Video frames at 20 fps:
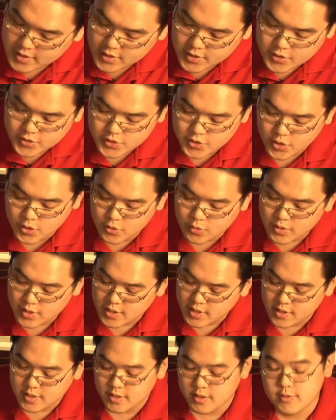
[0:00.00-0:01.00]
So
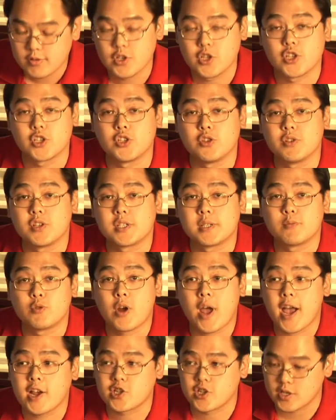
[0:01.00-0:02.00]
just do the
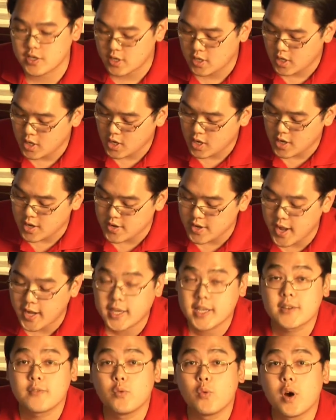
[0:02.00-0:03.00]
subtraction.
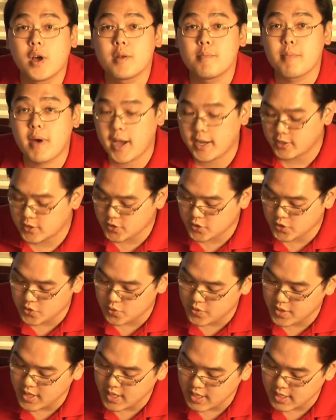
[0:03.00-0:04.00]
Negative 1 minus
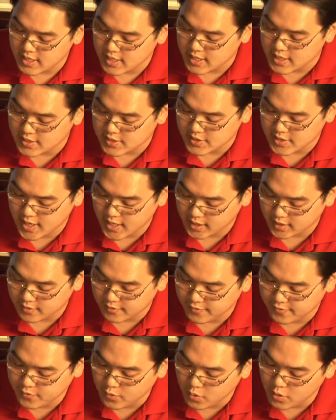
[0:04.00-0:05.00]
3 is negative
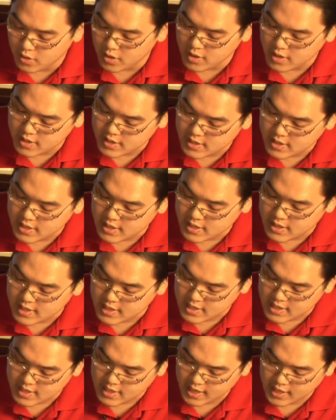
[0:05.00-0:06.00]
4,
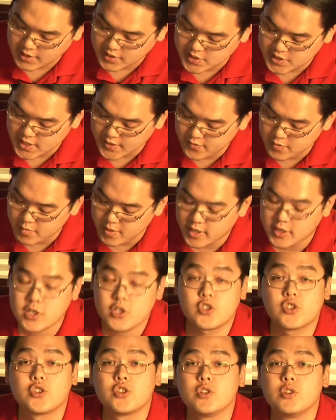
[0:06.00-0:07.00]
and 7
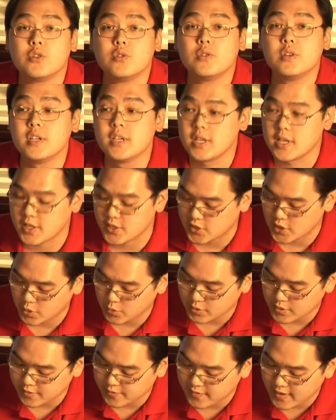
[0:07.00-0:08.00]
minus 2 is
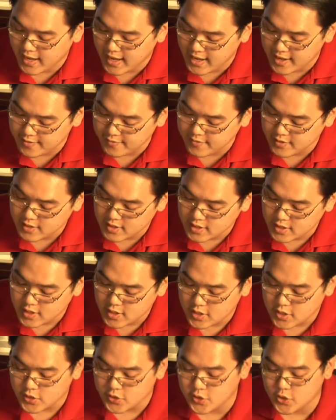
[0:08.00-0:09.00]
equal to 5.
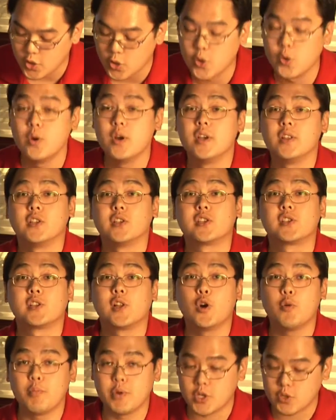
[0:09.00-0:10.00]
So the
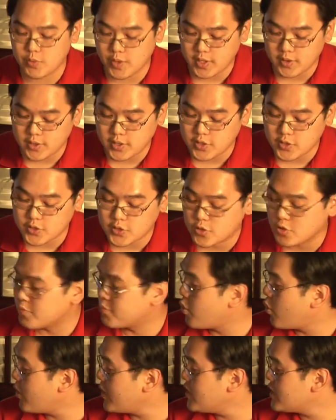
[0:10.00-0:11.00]
slope between these 2
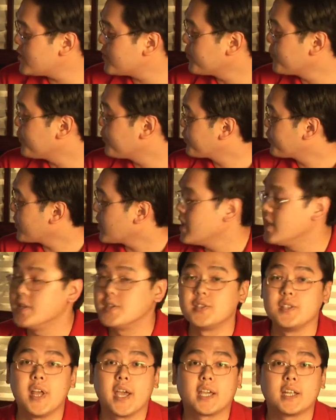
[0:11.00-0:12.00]
points
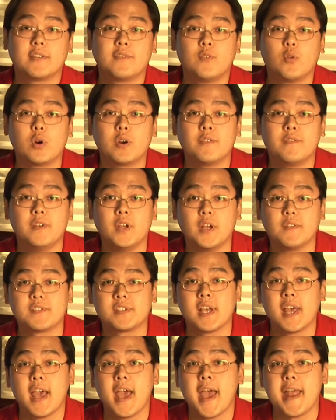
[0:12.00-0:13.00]
is negative
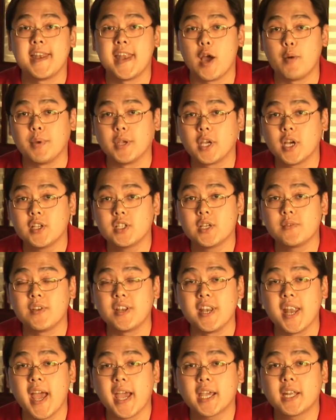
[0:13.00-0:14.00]
4/5. Now, because you have a
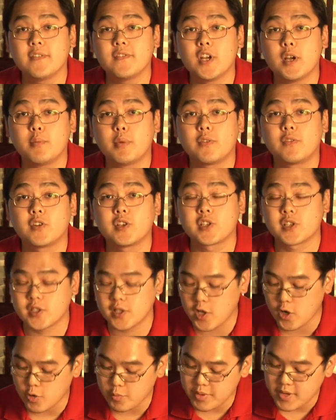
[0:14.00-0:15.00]
negative number for
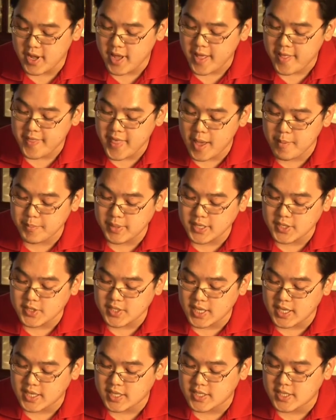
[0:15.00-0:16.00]
slope, that means
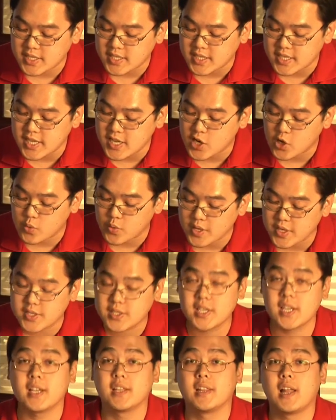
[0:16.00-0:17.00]
it is a
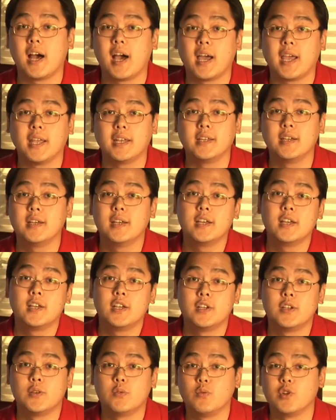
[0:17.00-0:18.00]
decreasing line,
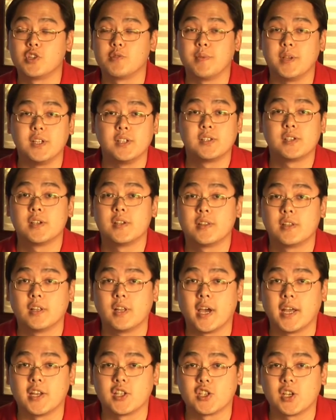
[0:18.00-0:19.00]
which means the
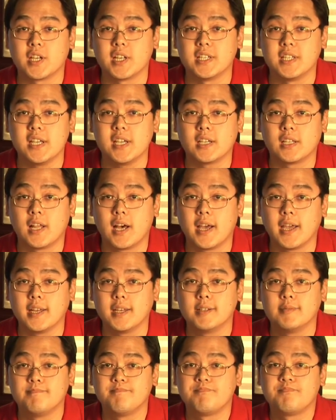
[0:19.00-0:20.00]
line is on a
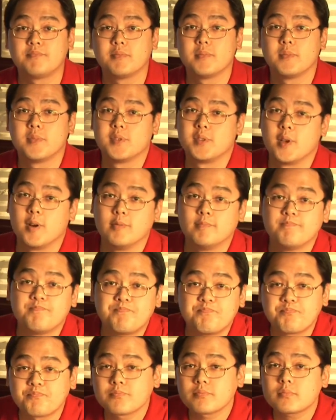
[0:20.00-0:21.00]
decline. So
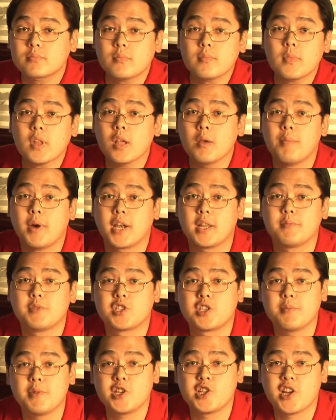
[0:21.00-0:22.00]
my name is
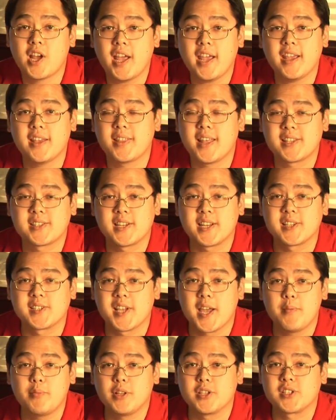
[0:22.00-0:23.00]
Jimmy Chang, and that's an
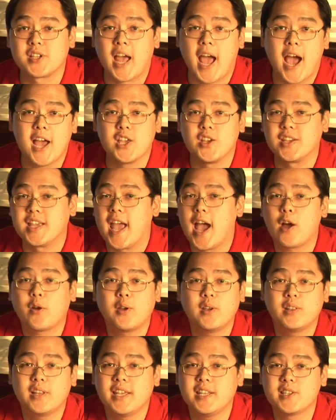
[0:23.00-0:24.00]
example as to how you
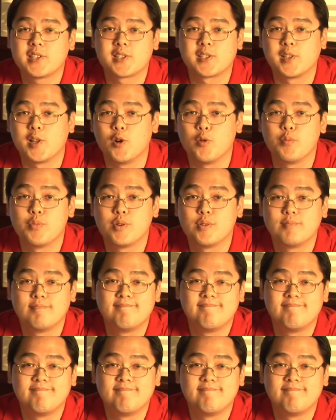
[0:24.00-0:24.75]
calculate slope.